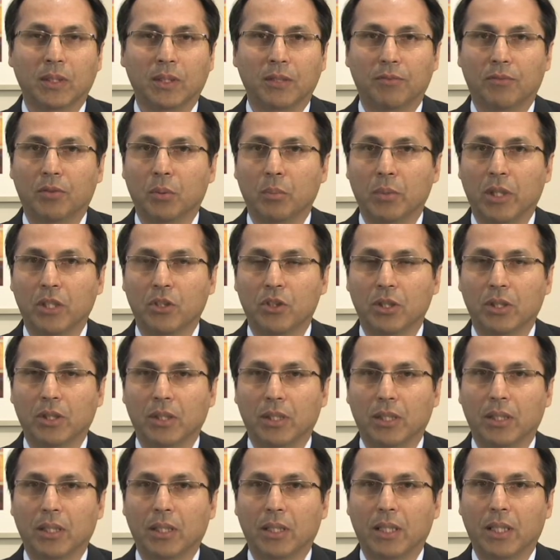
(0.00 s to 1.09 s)
the information.
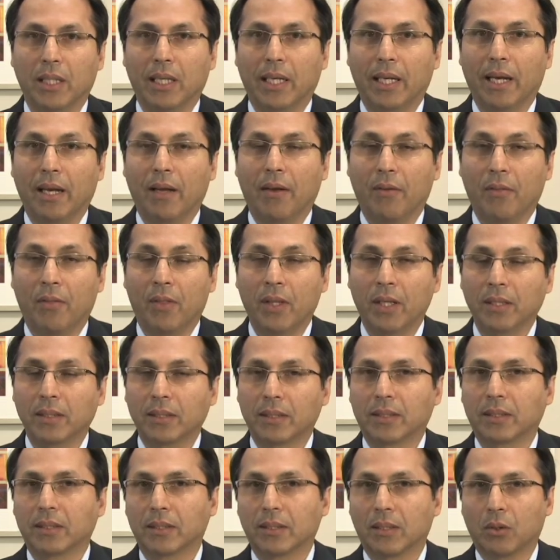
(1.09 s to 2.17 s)

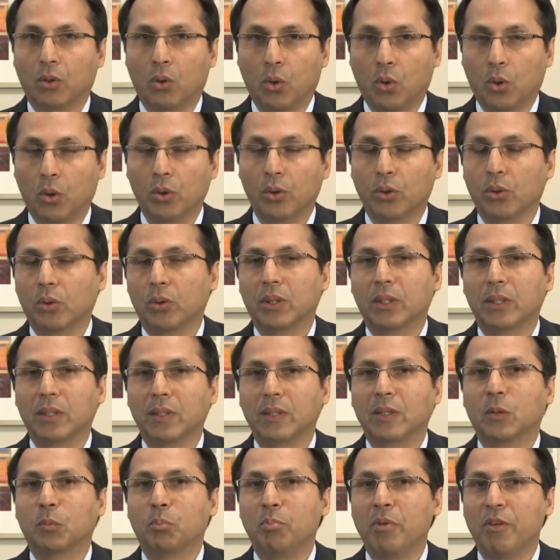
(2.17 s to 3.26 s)
This court order
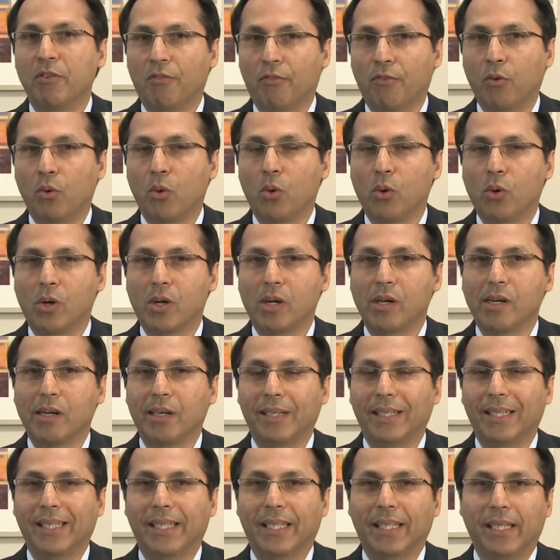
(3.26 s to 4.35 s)
is before
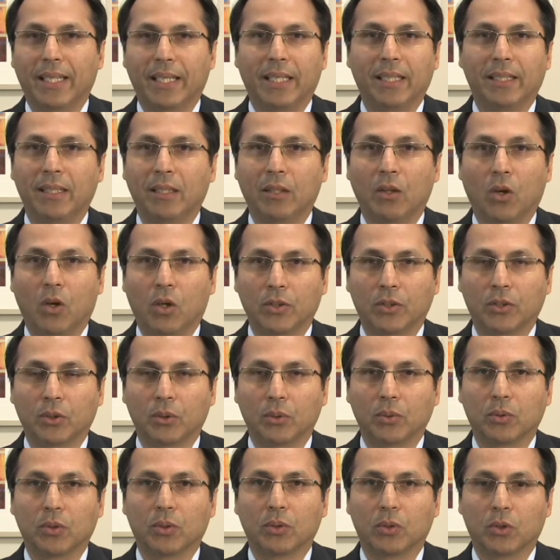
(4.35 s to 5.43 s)
any
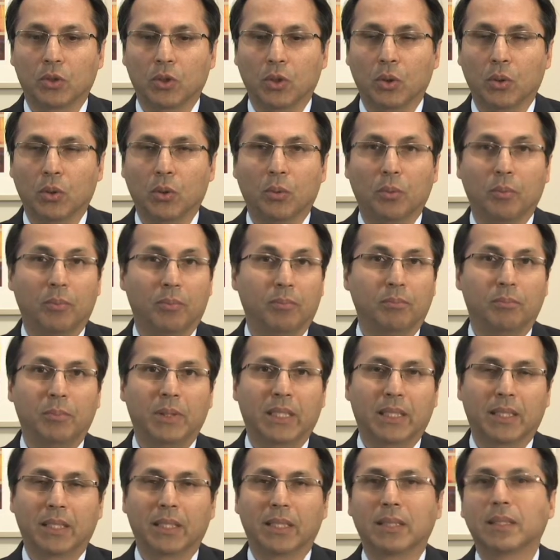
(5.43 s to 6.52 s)
lawsuit. So
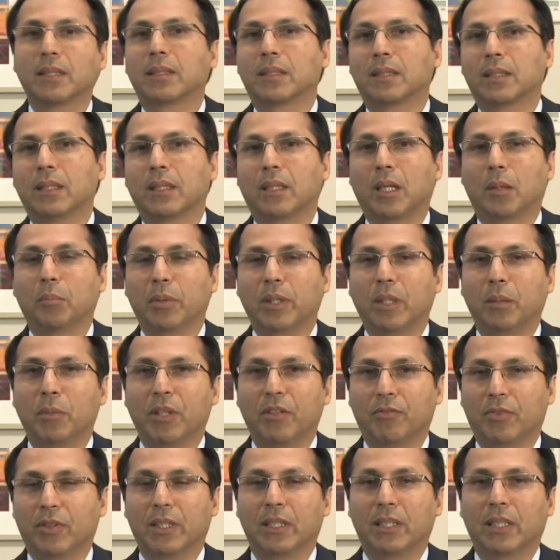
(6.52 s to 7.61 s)
because the company may
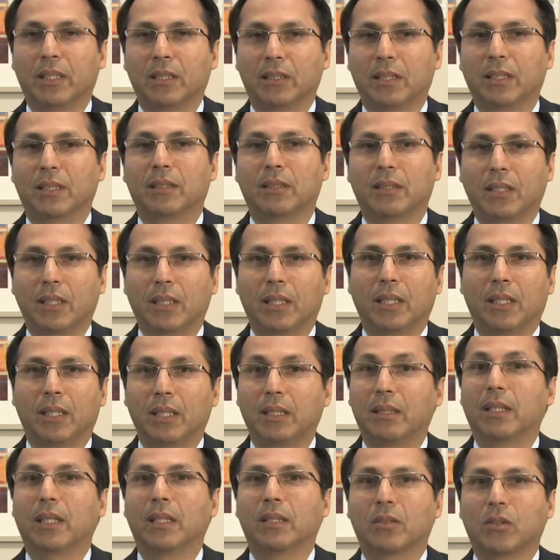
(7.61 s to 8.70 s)
find out that
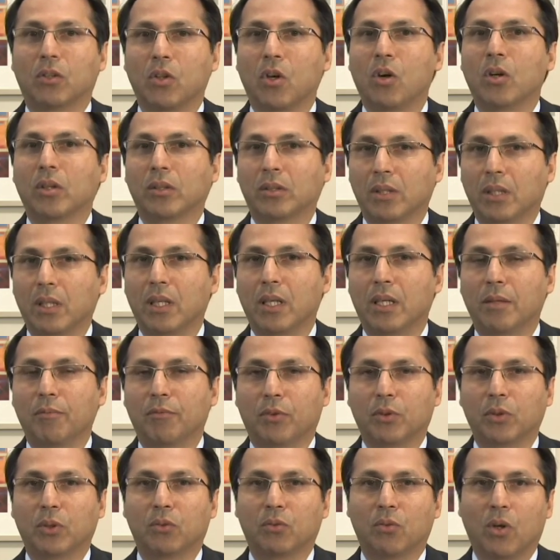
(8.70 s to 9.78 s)
it takes a long time
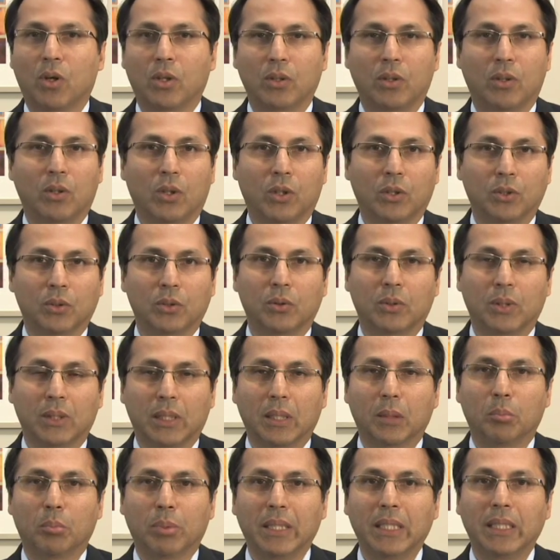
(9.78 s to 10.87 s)
for the lawsuit to
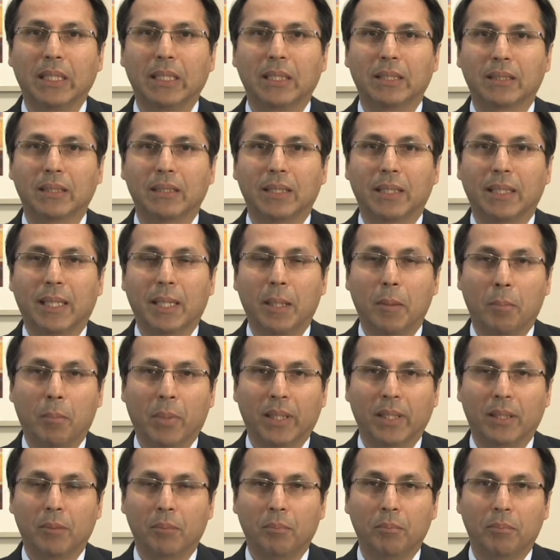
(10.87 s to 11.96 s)
complete,
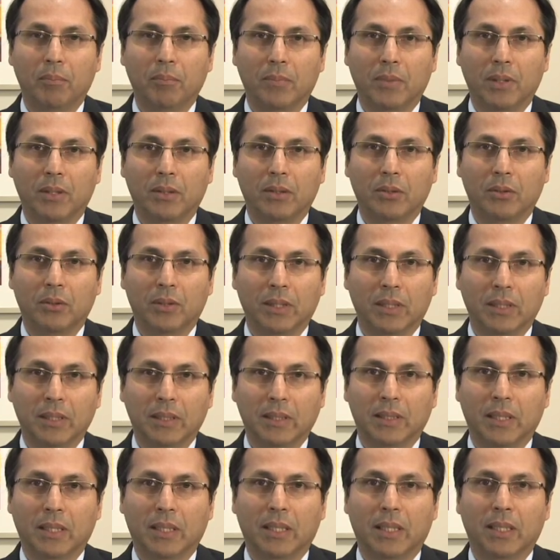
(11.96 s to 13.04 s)
but during
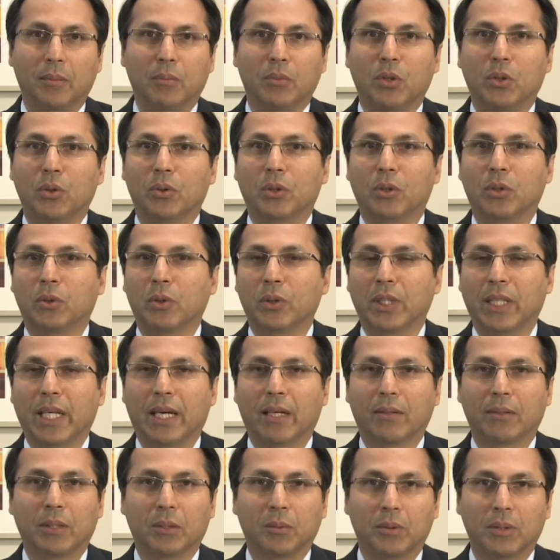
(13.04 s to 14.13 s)
this time you're going
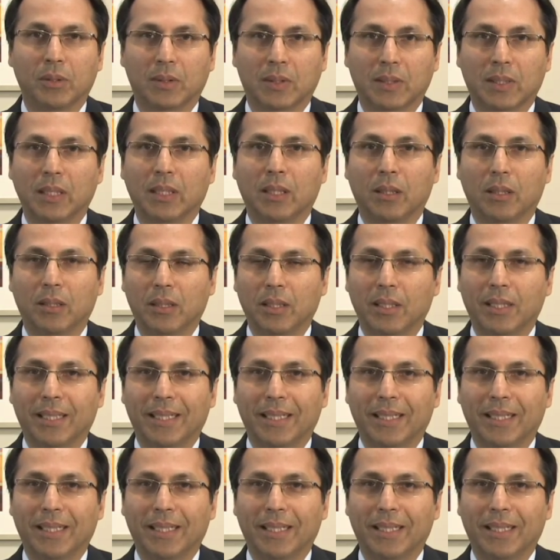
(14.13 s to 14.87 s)
out and still